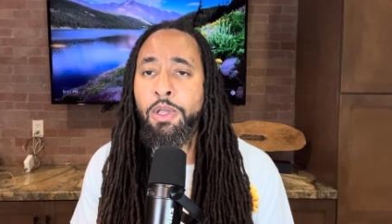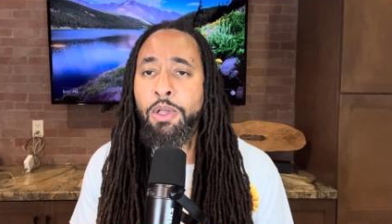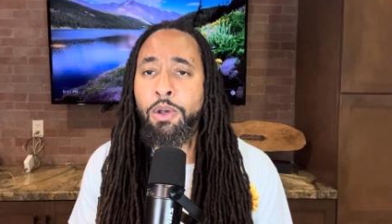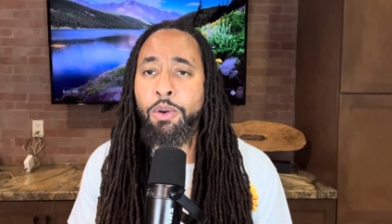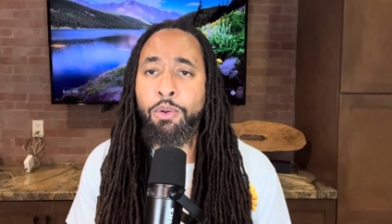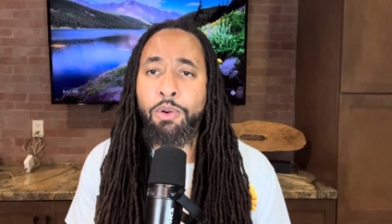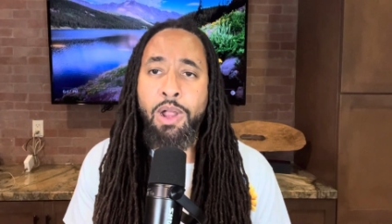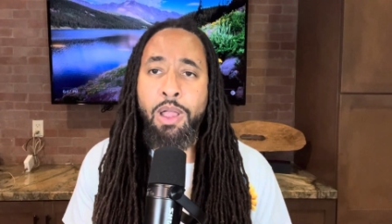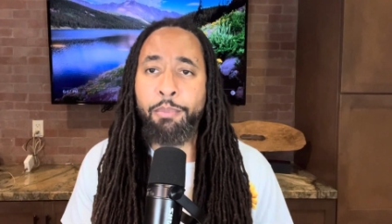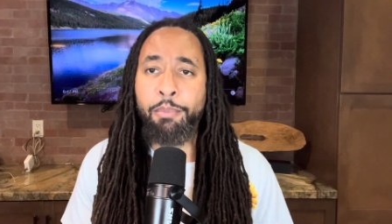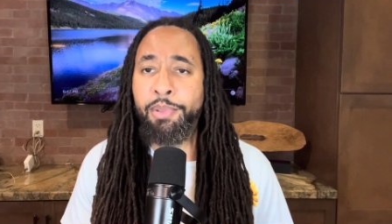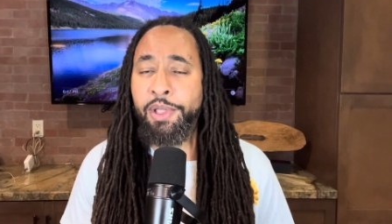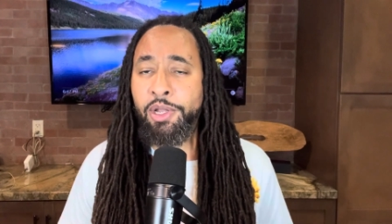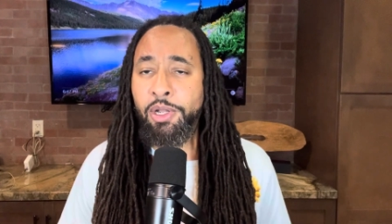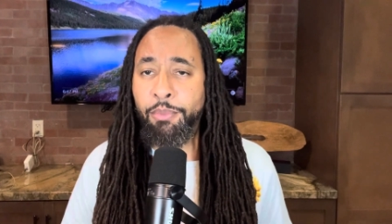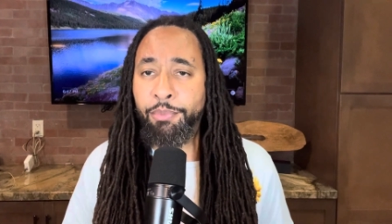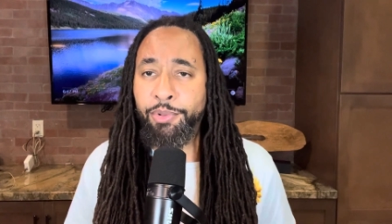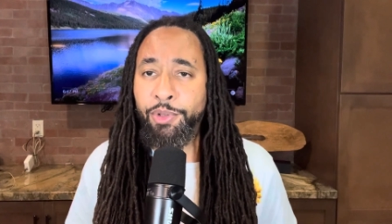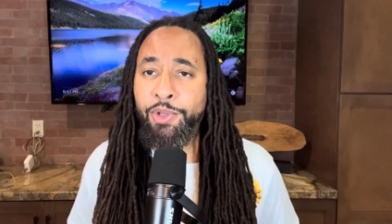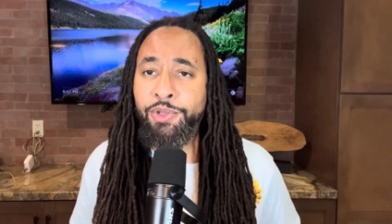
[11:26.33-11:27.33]
or I'm being
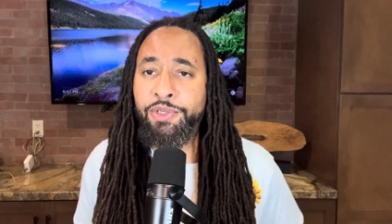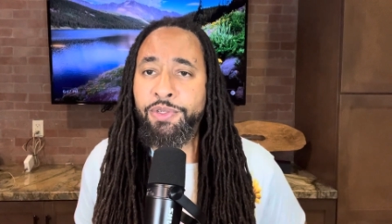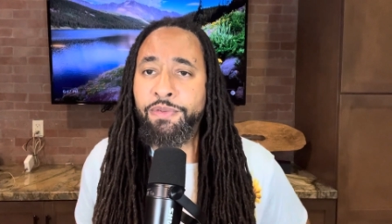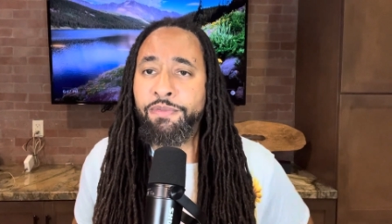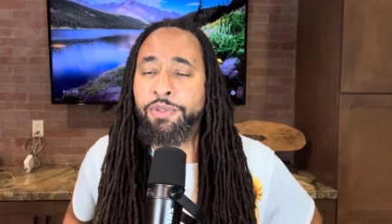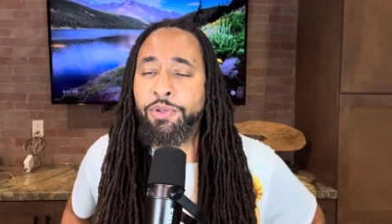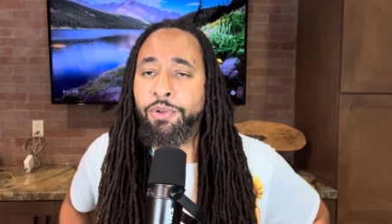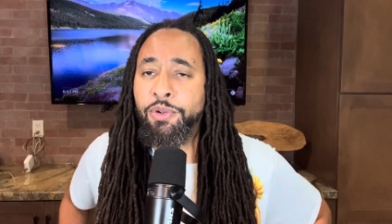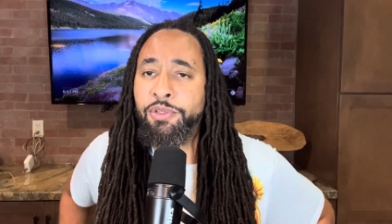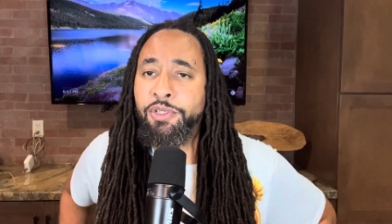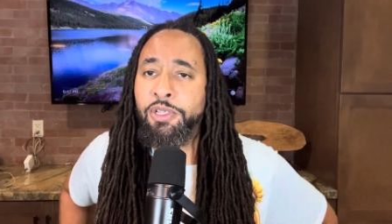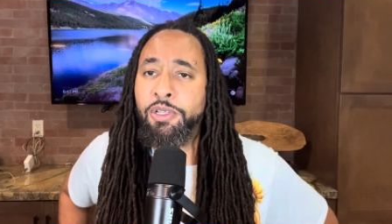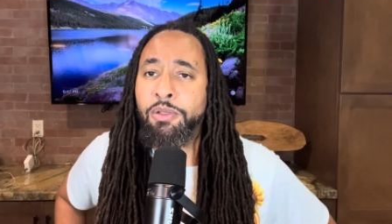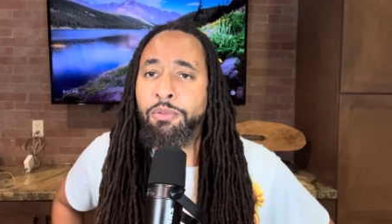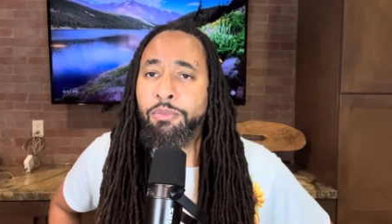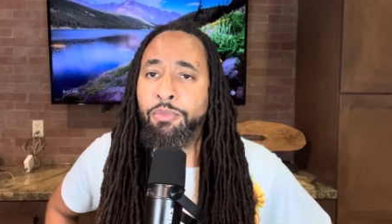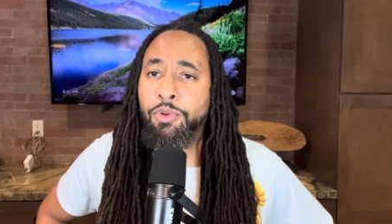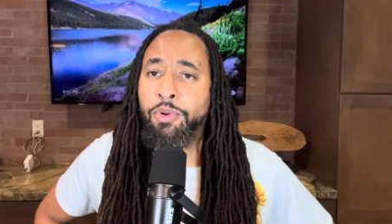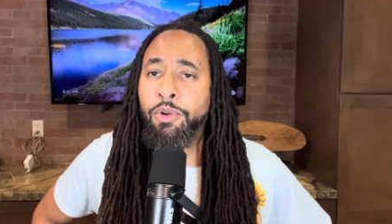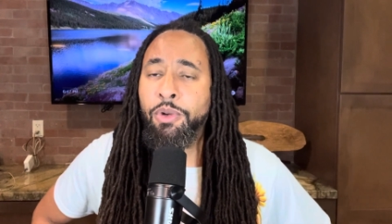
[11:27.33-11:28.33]
abusive towards
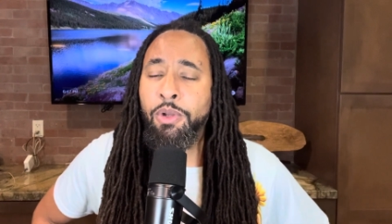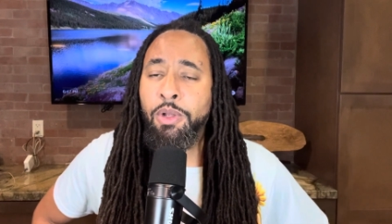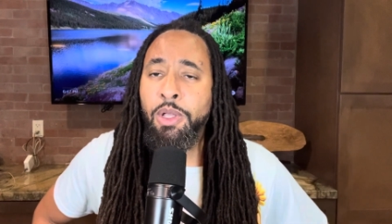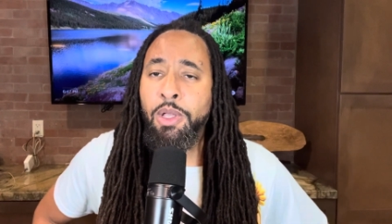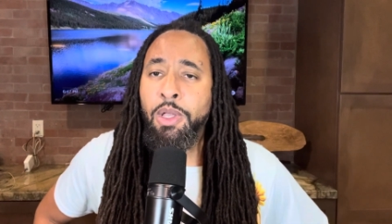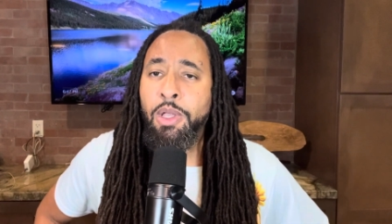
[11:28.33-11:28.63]
him or,